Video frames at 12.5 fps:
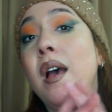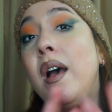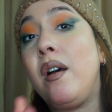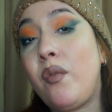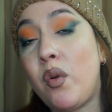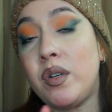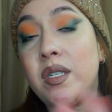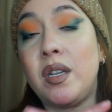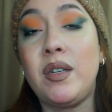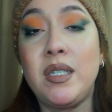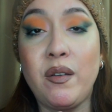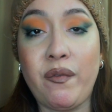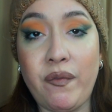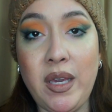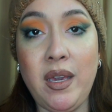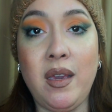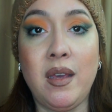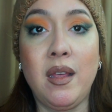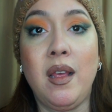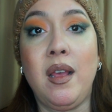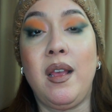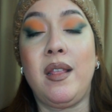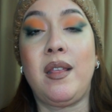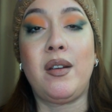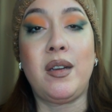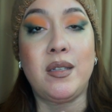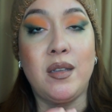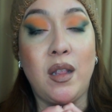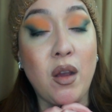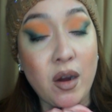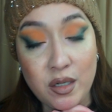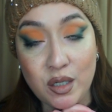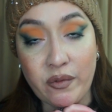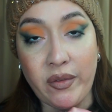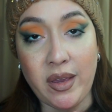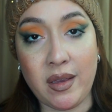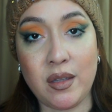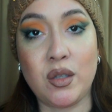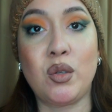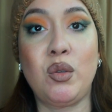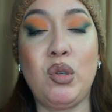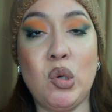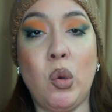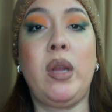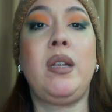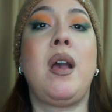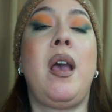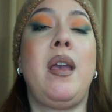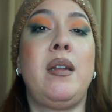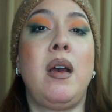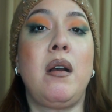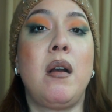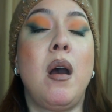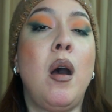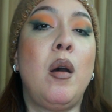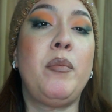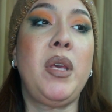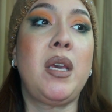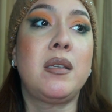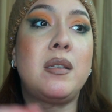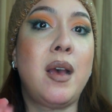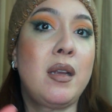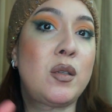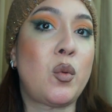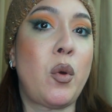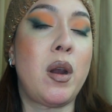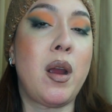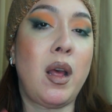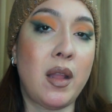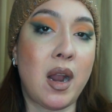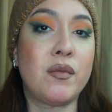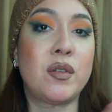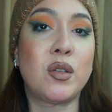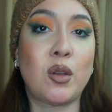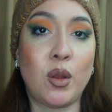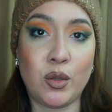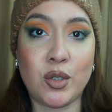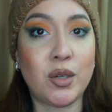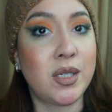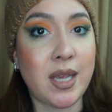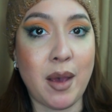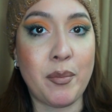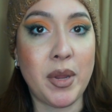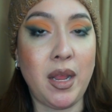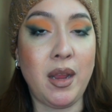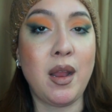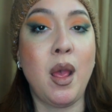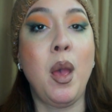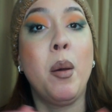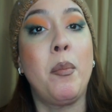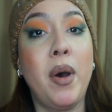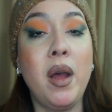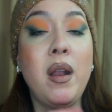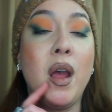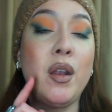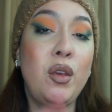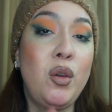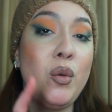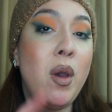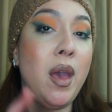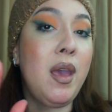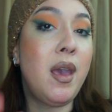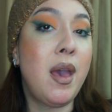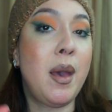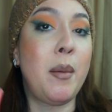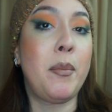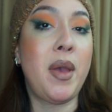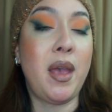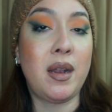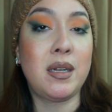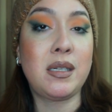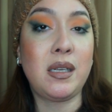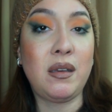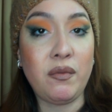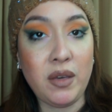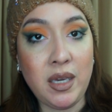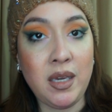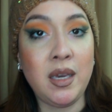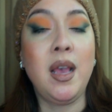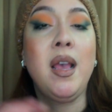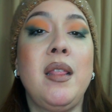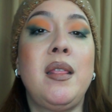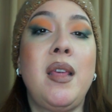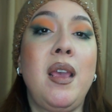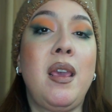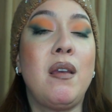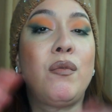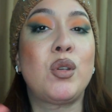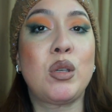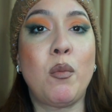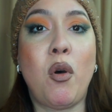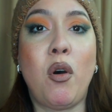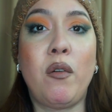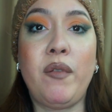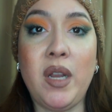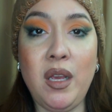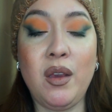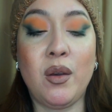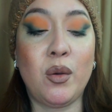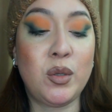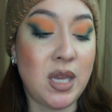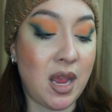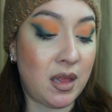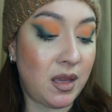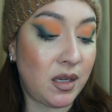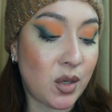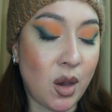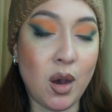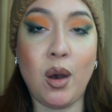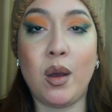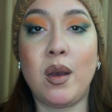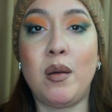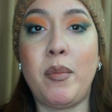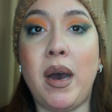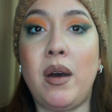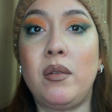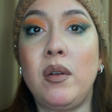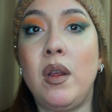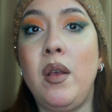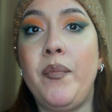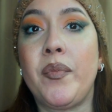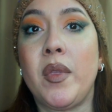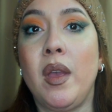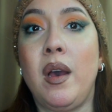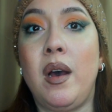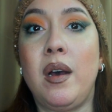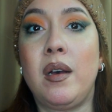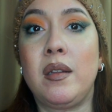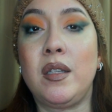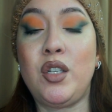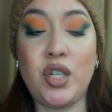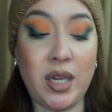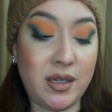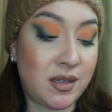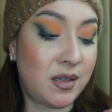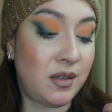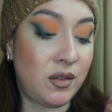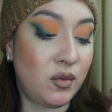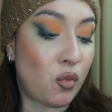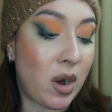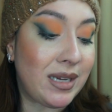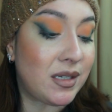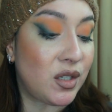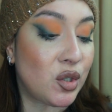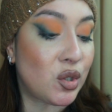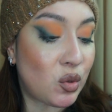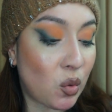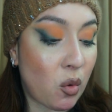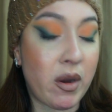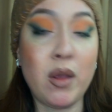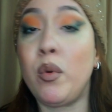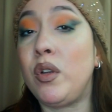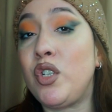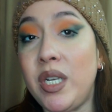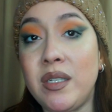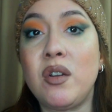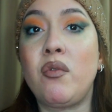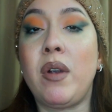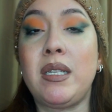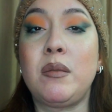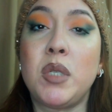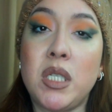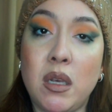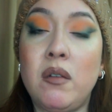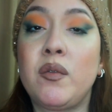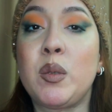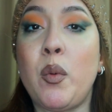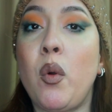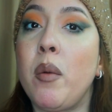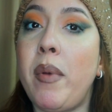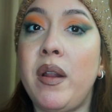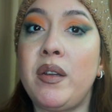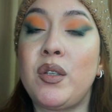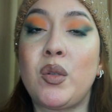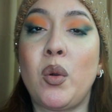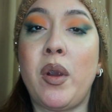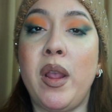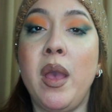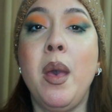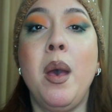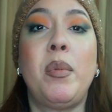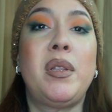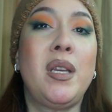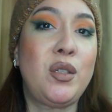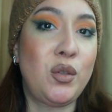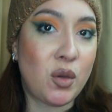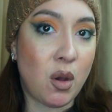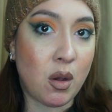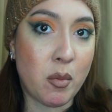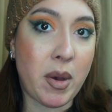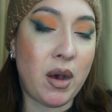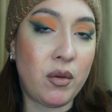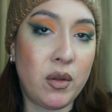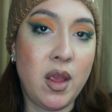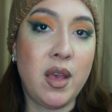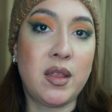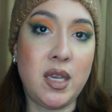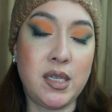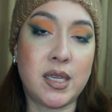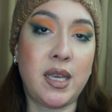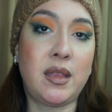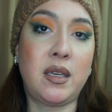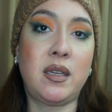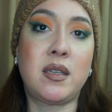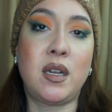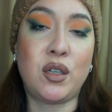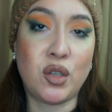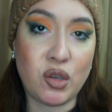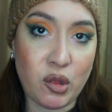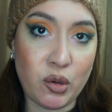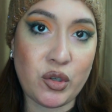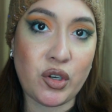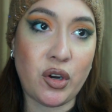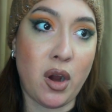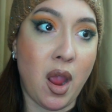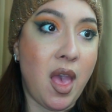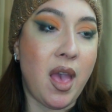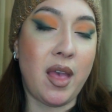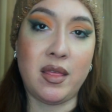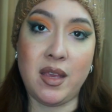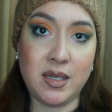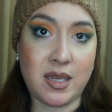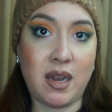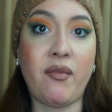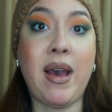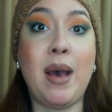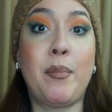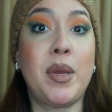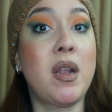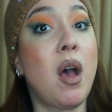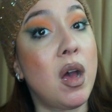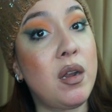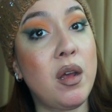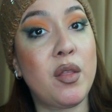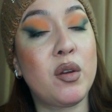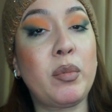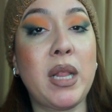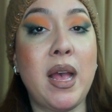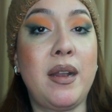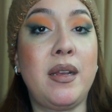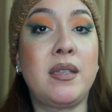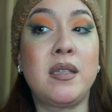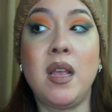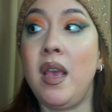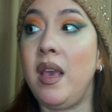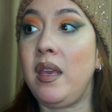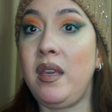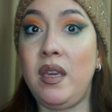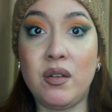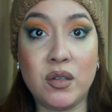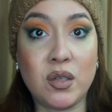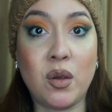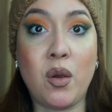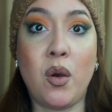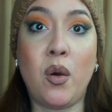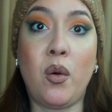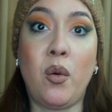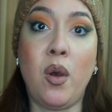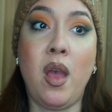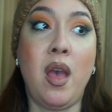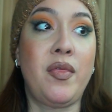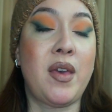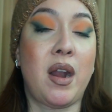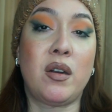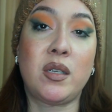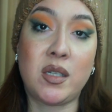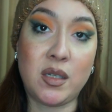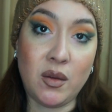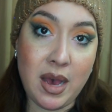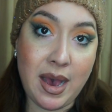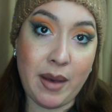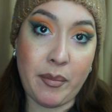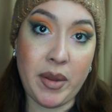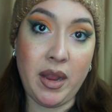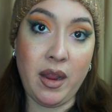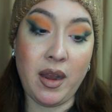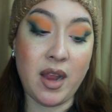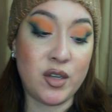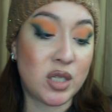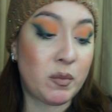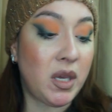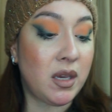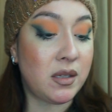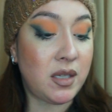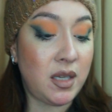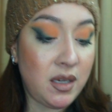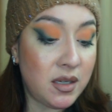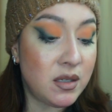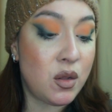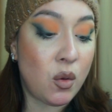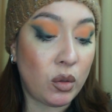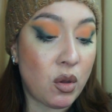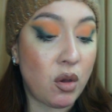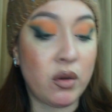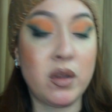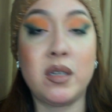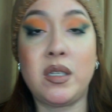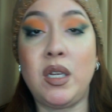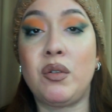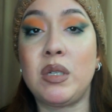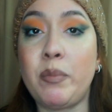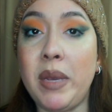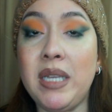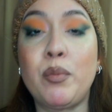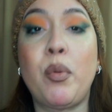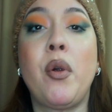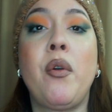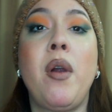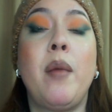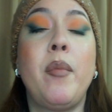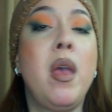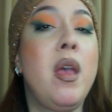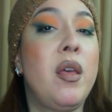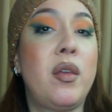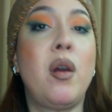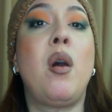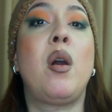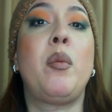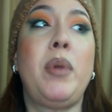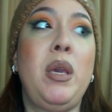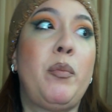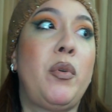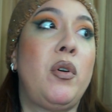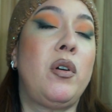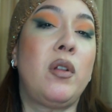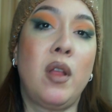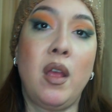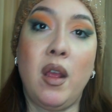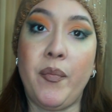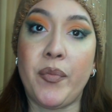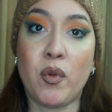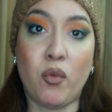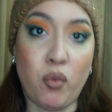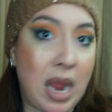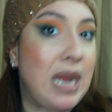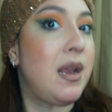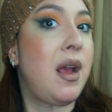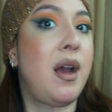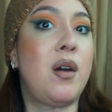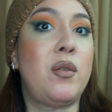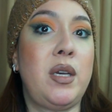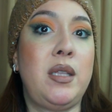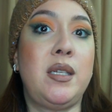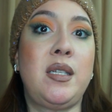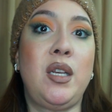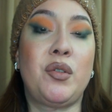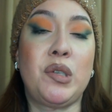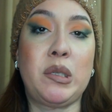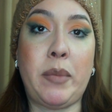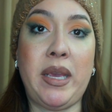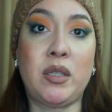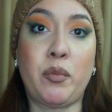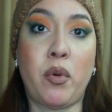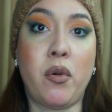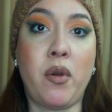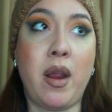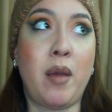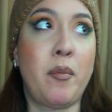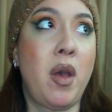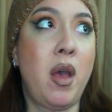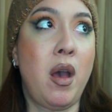of course, there is a fee there is a large fee to join Gaia.com, because that's where a lot of disclosure is happening. But on UAMN TV, they give small videos and they talk about Jason Rice's story. Well, Jason Rice himself spoke about his story, but they do talk about things like this and disclosure and things that have happened on other planets years ago that are still happening. And just because he's no longer in the secret space program, there are people right now in the secret space program